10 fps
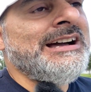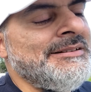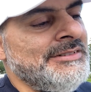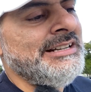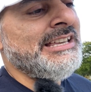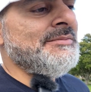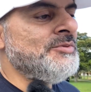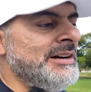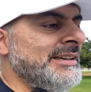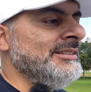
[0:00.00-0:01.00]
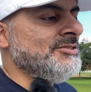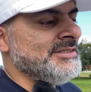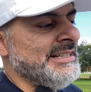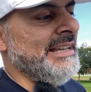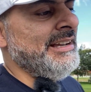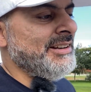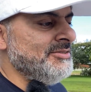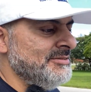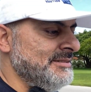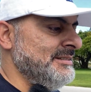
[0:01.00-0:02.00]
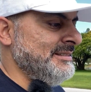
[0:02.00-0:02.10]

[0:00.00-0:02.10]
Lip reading: I'm gonna keep walking towards the igloo.